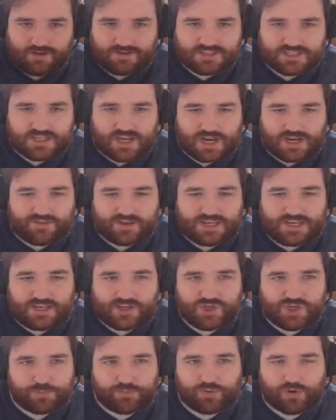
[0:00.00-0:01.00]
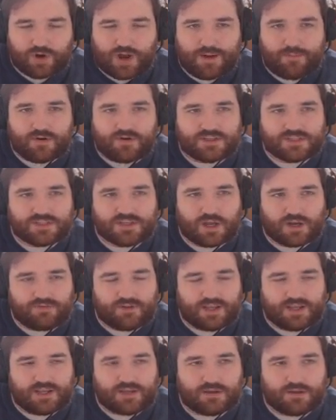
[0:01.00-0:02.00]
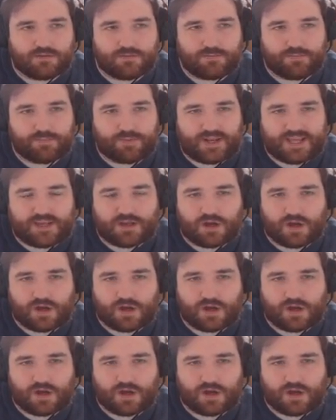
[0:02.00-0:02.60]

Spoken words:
That's kind of a Ninja primer. It's kind of like play